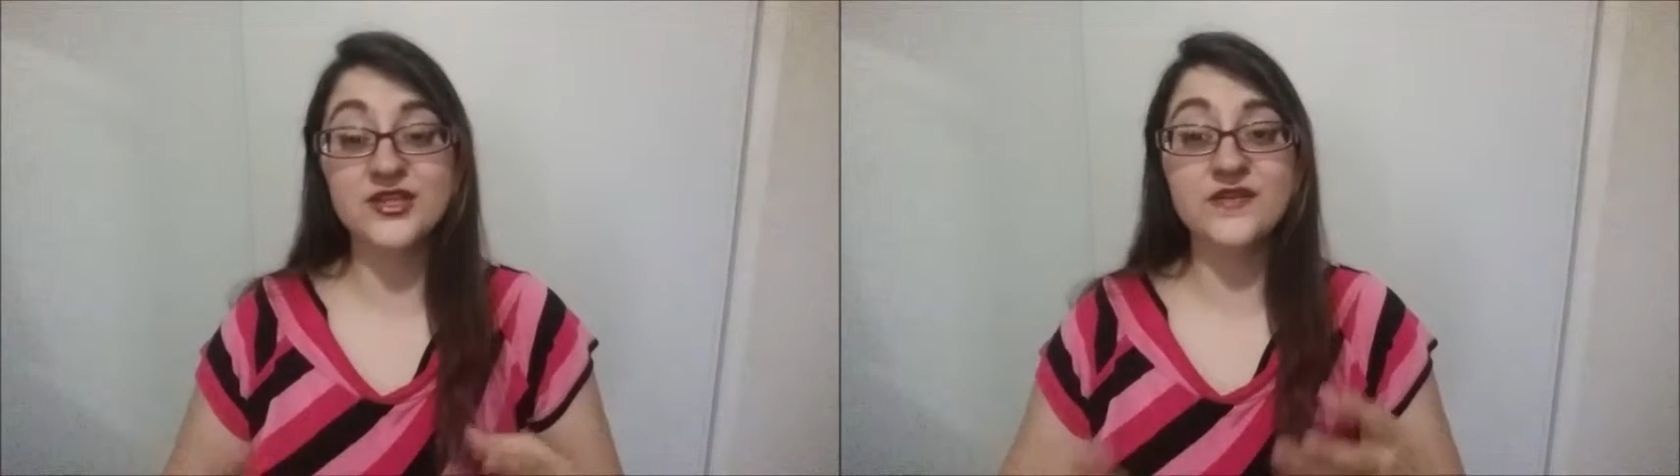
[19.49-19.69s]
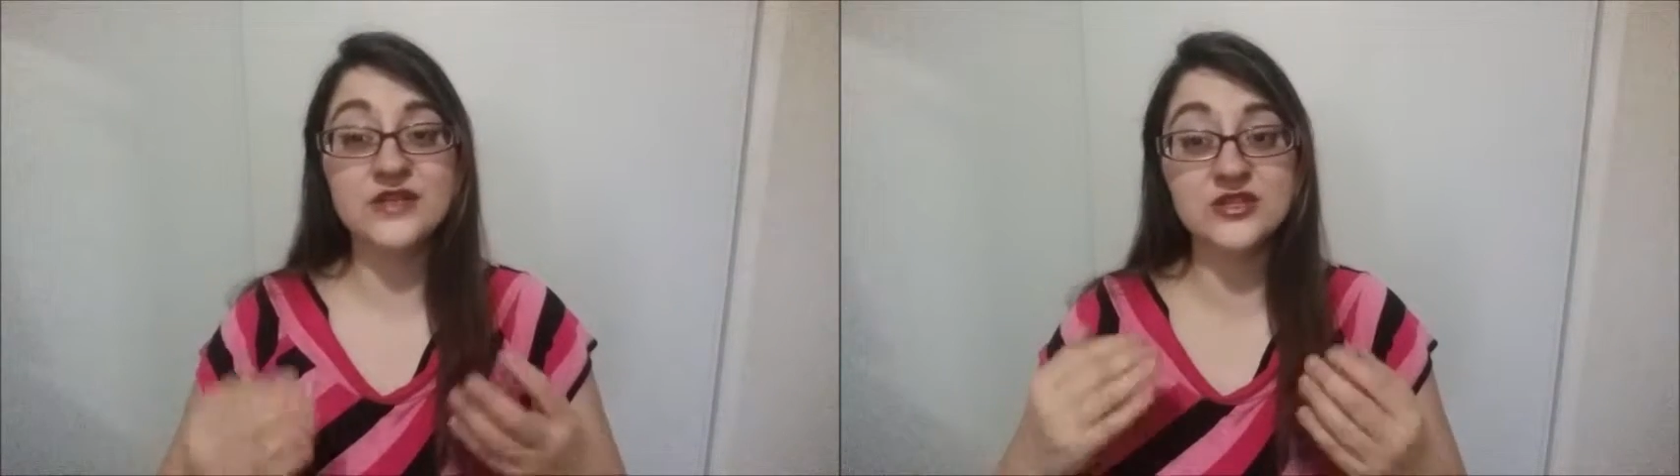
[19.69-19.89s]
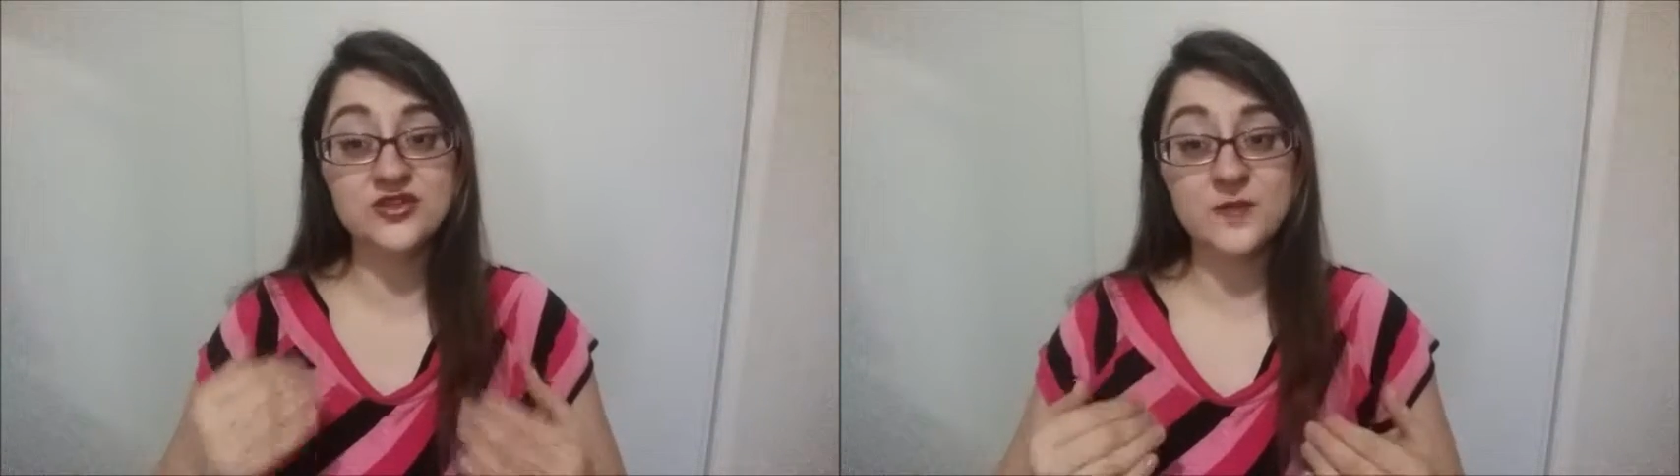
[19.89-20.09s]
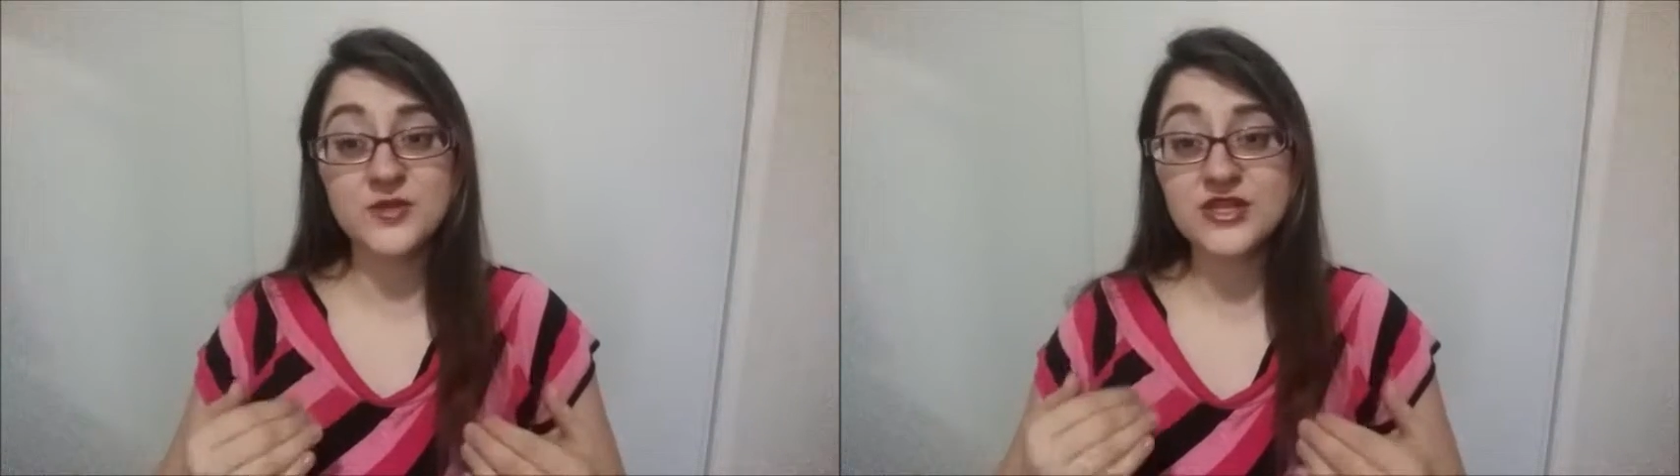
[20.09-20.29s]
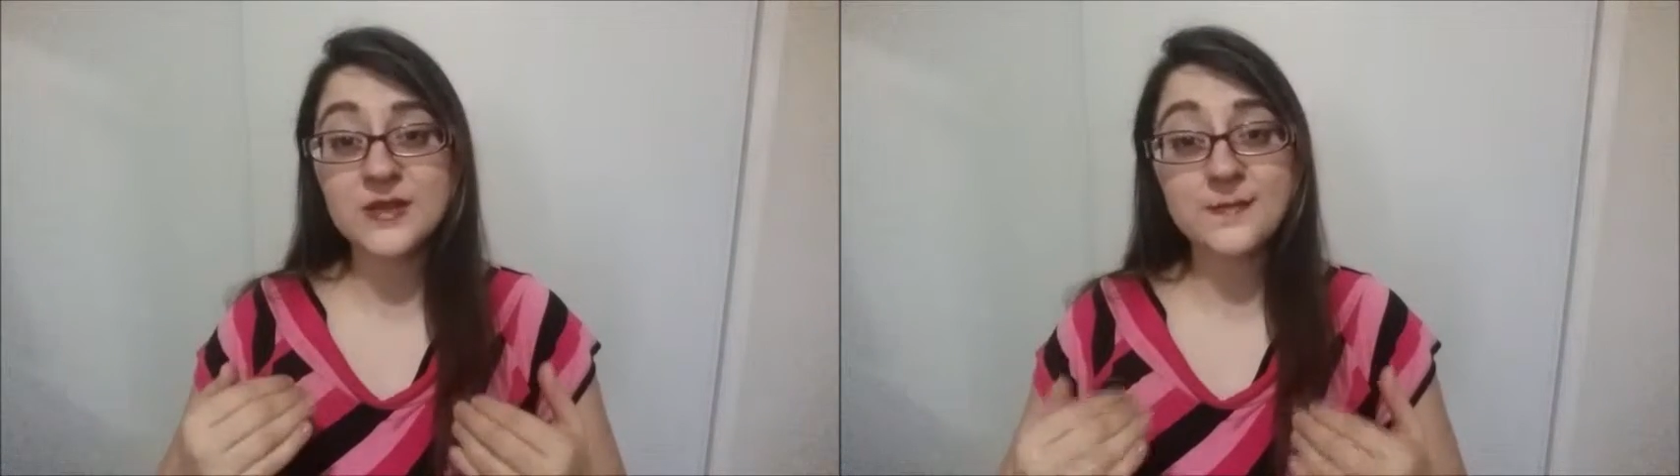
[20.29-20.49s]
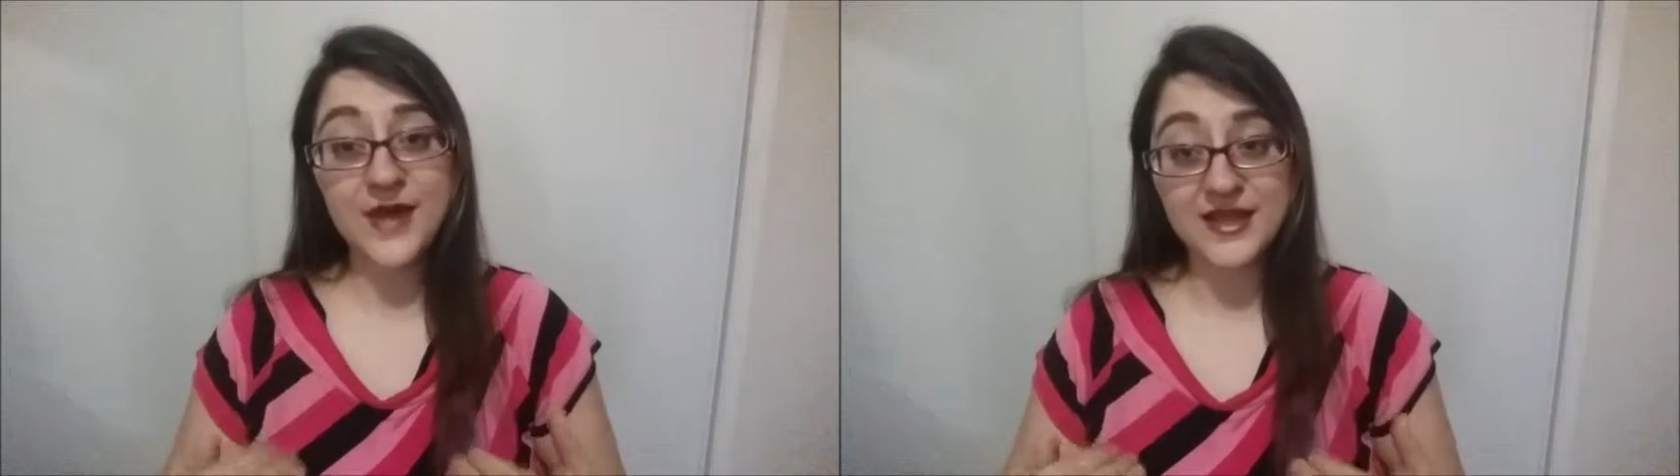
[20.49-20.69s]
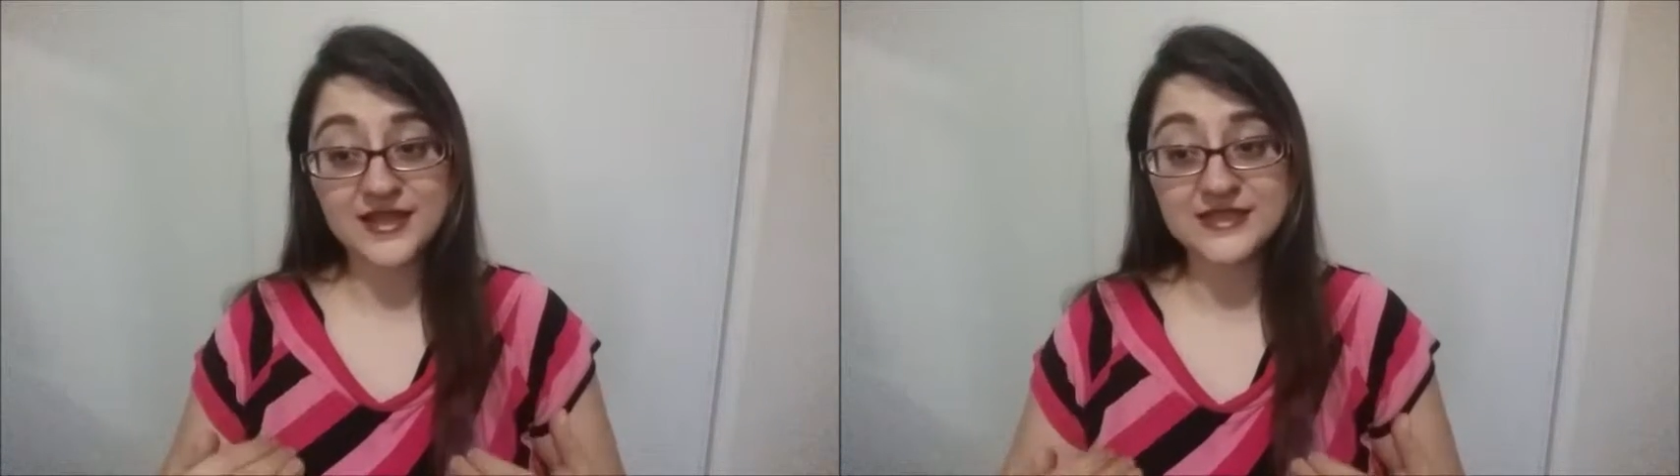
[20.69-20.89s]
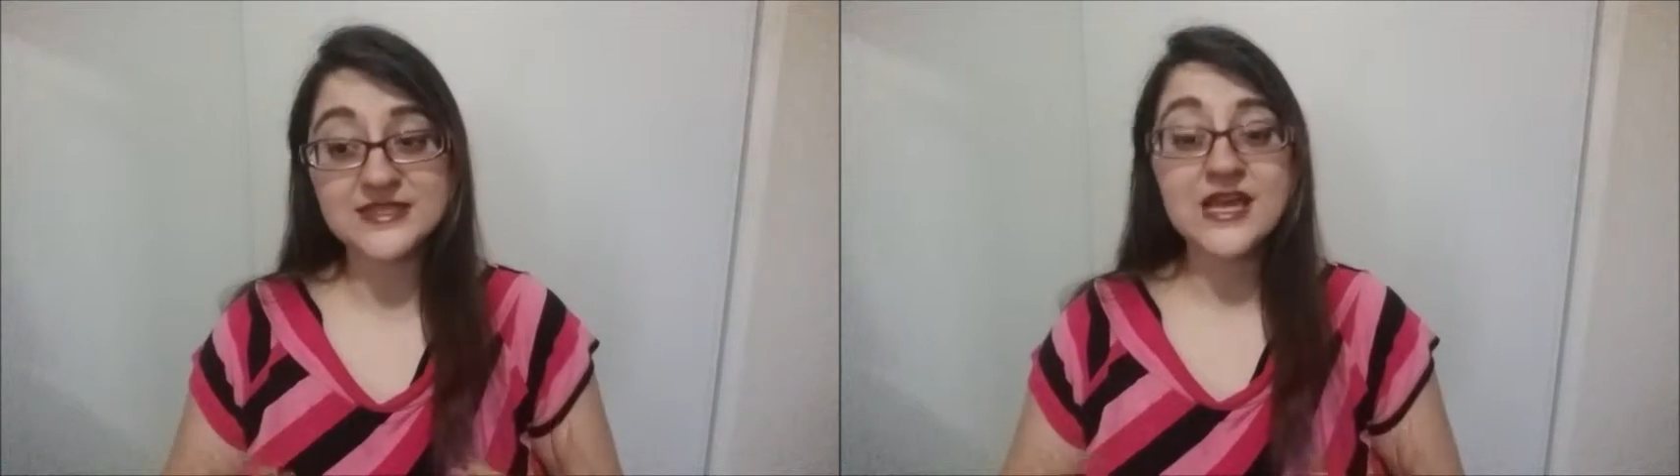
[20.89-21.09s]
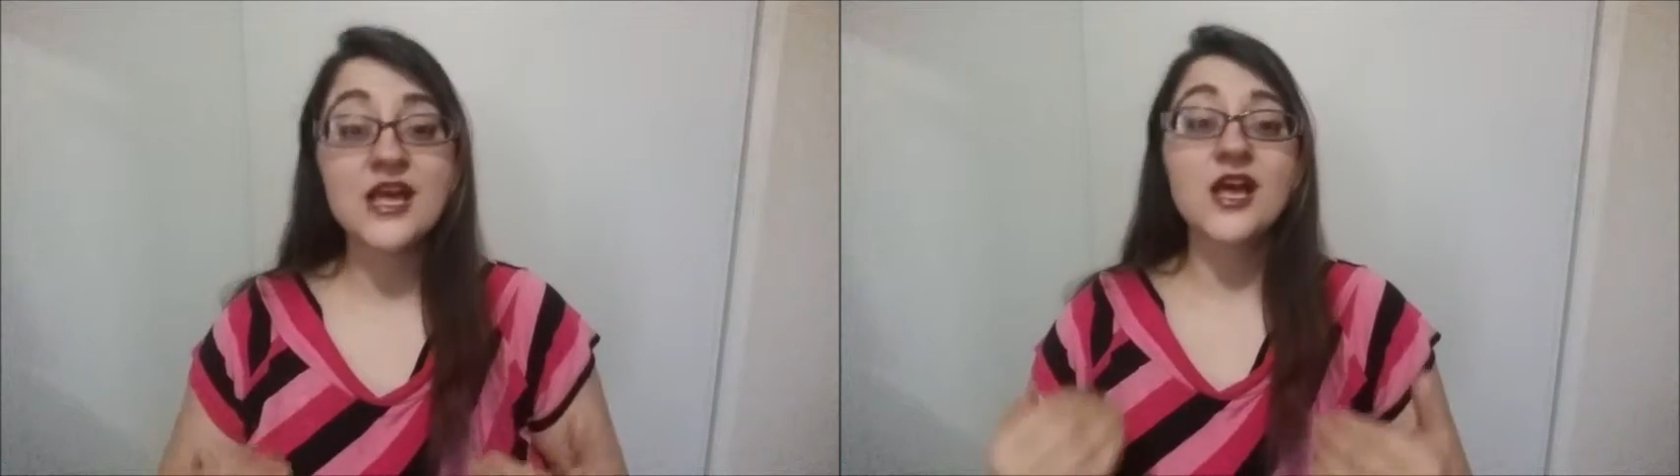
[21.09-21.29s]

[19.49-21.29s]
of a disruption in the balance